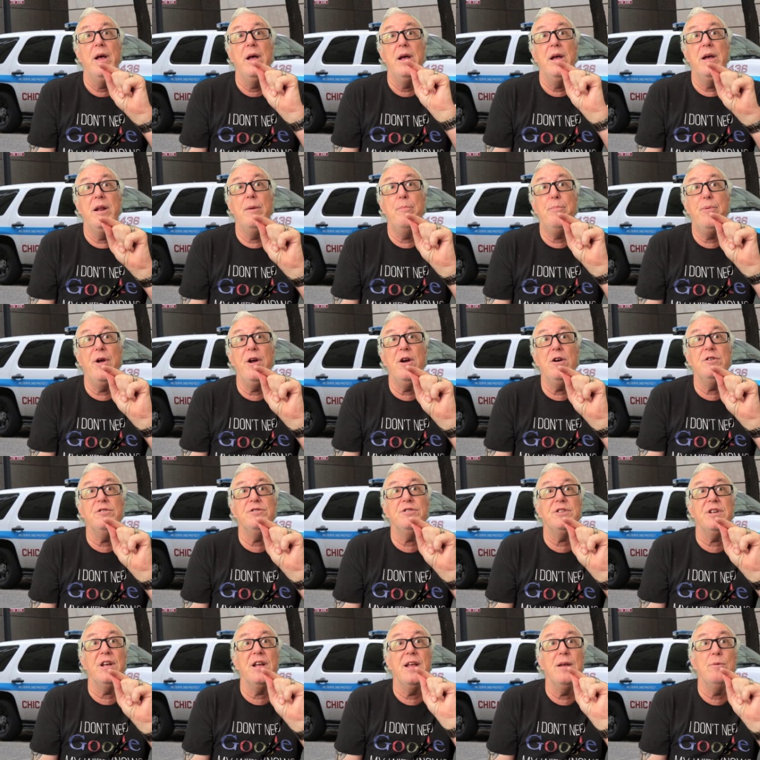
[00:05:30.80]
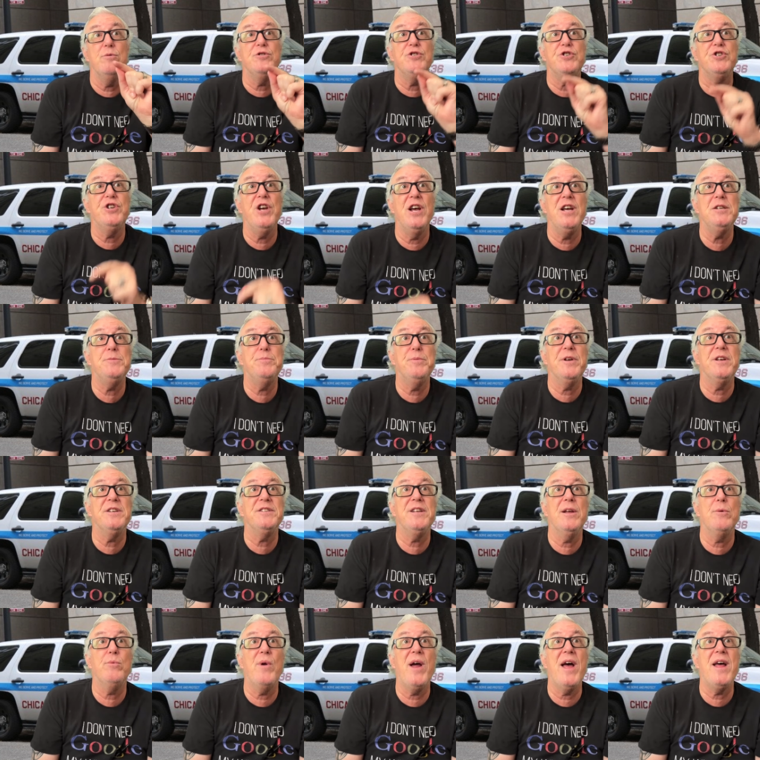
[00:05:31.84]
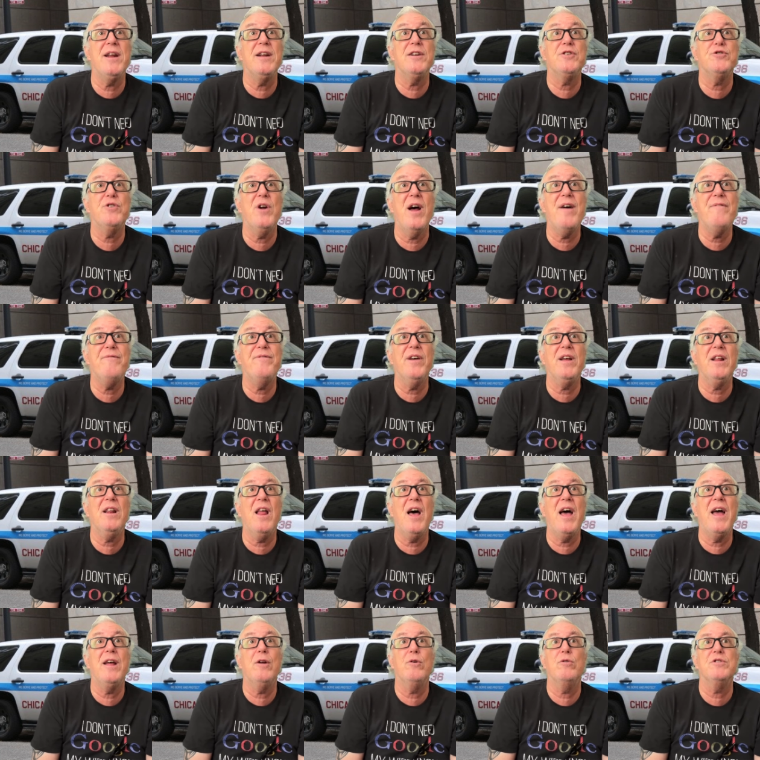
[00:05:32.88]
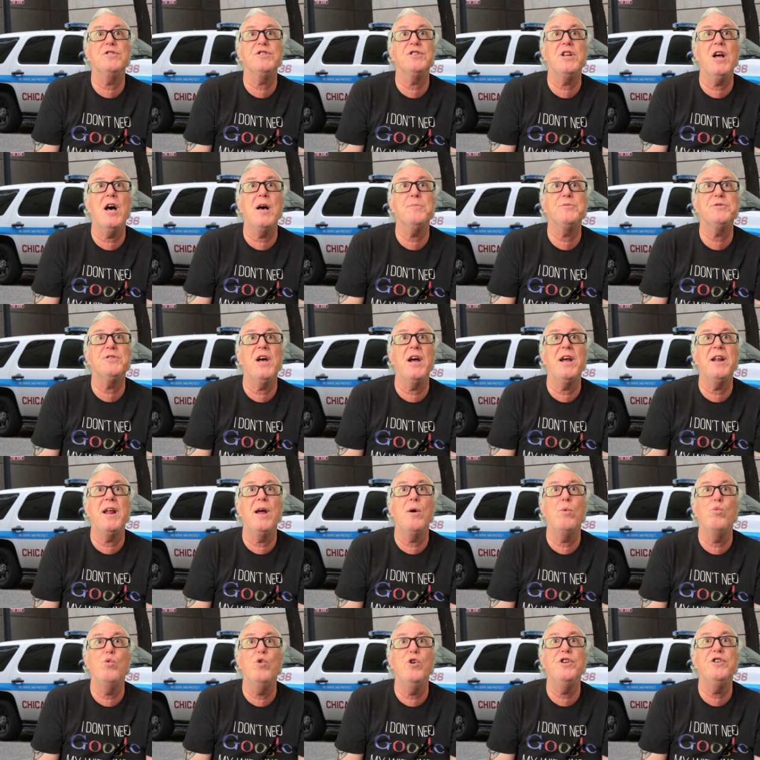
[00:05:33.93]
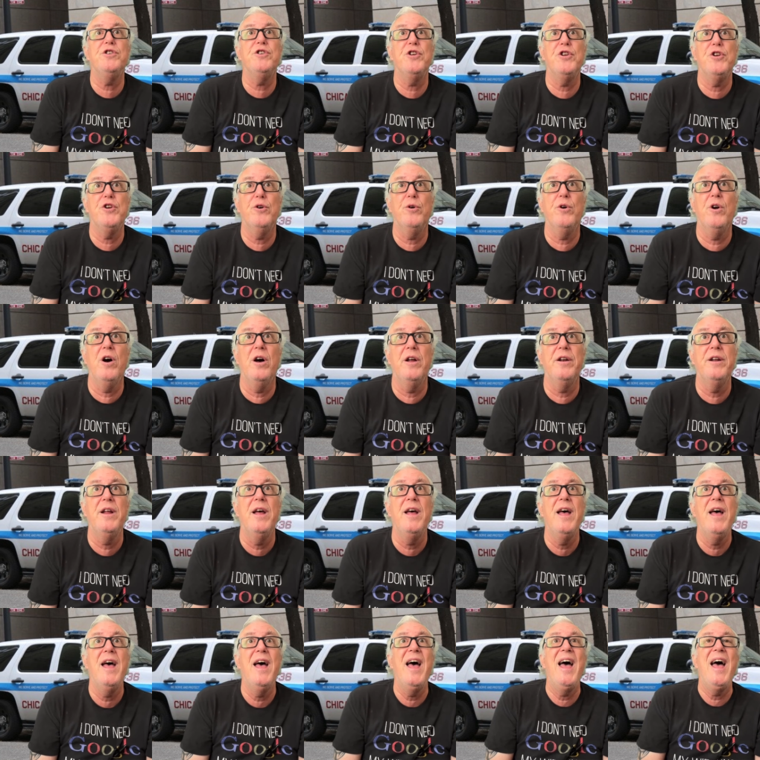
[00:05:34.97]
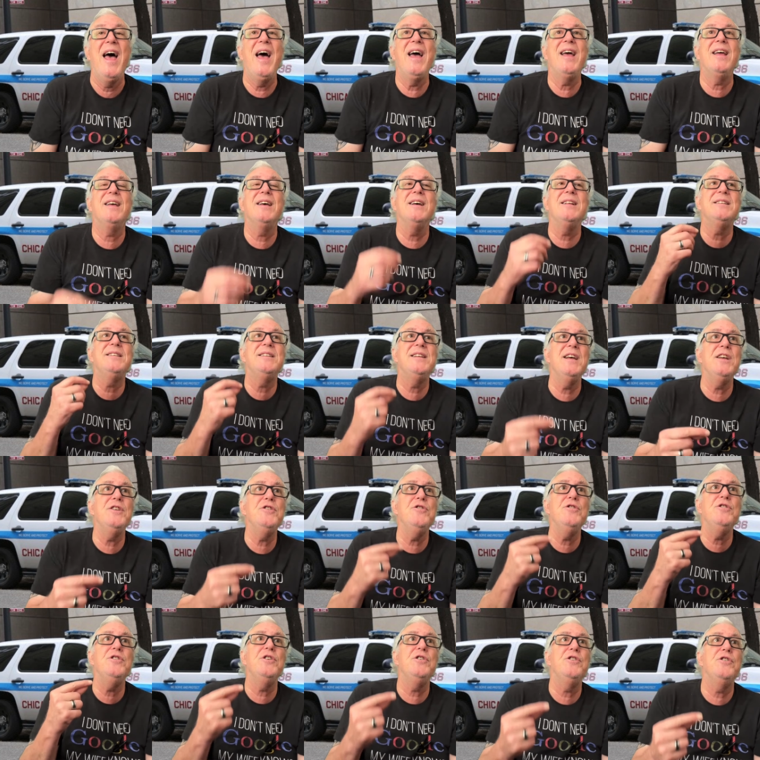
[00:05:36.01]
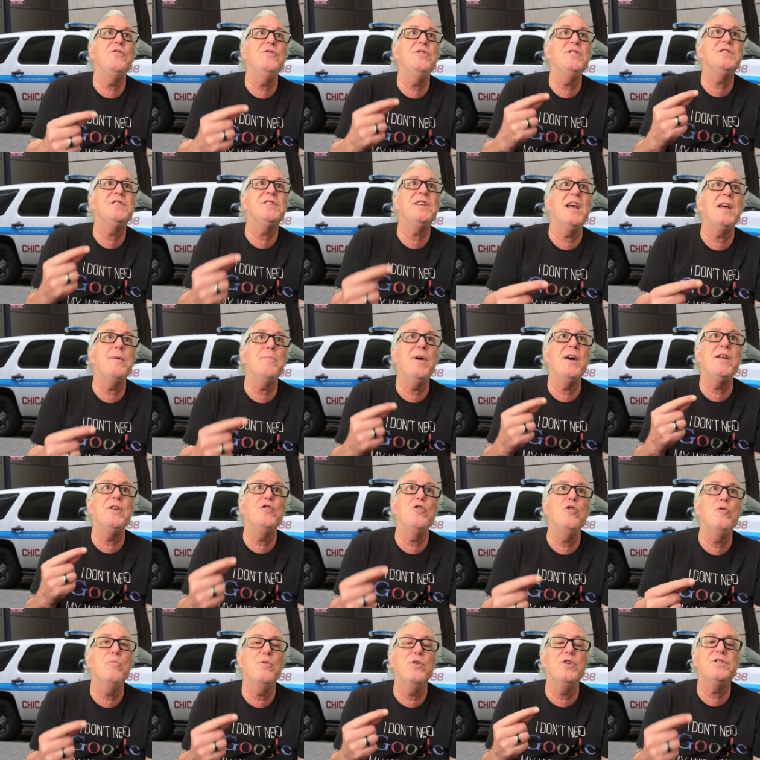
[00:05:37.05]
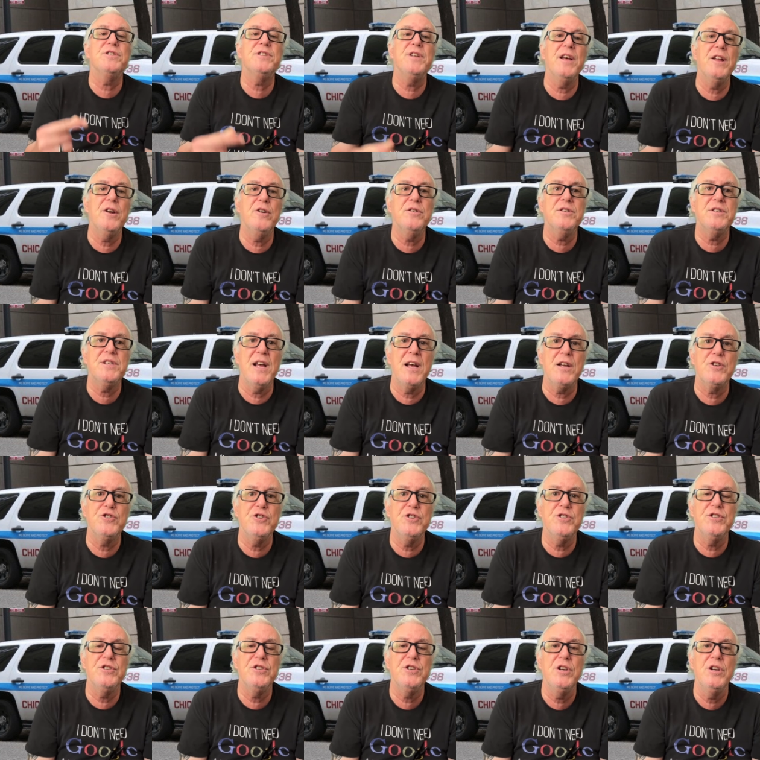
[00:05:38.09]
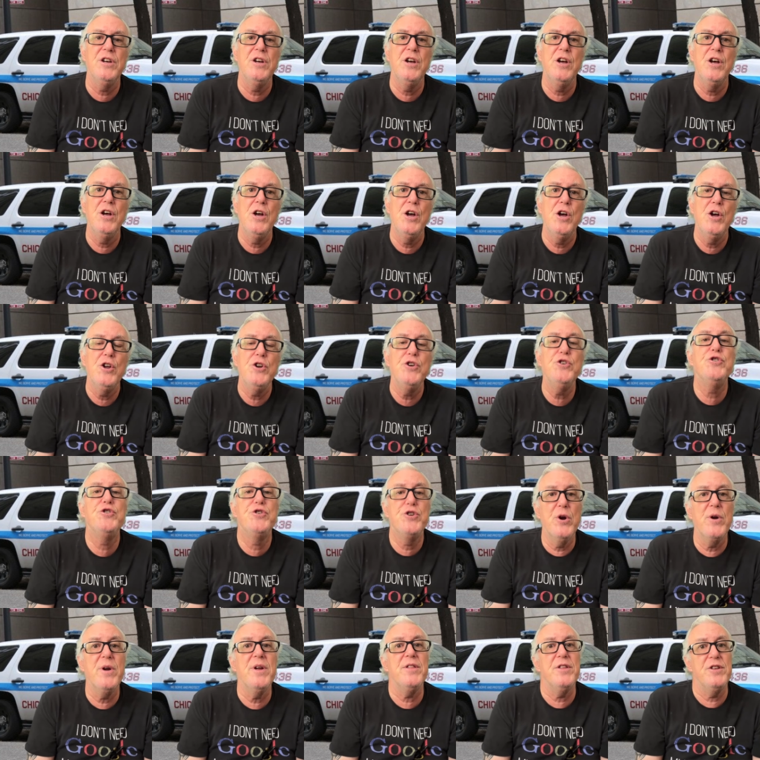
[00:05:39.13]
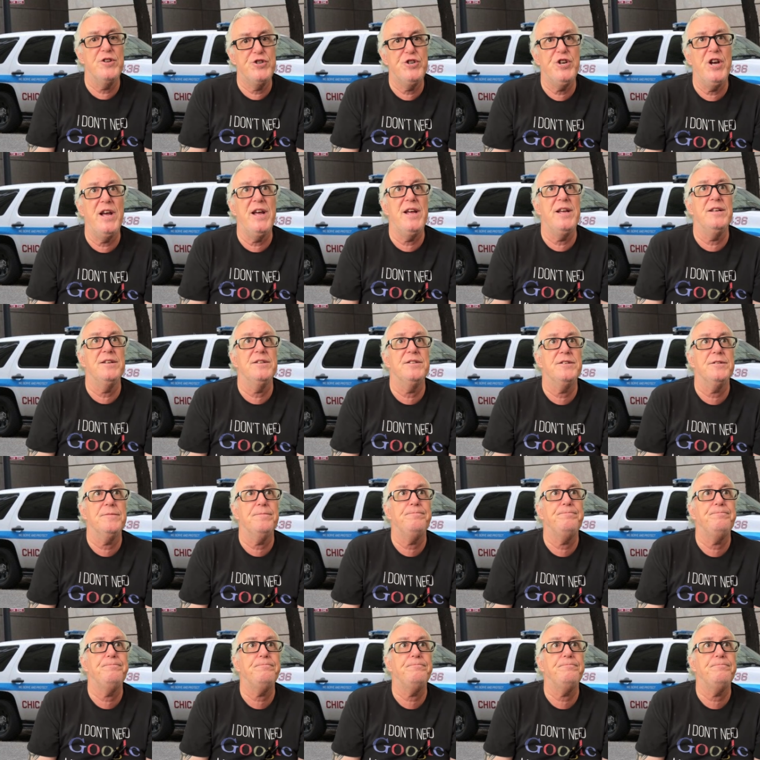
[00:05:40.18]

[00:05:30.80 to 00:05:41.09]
It appears he was chased because he ran a traffic light or a stop sign at Wood and Huron and continued to do the same at numerous intersections during the chase.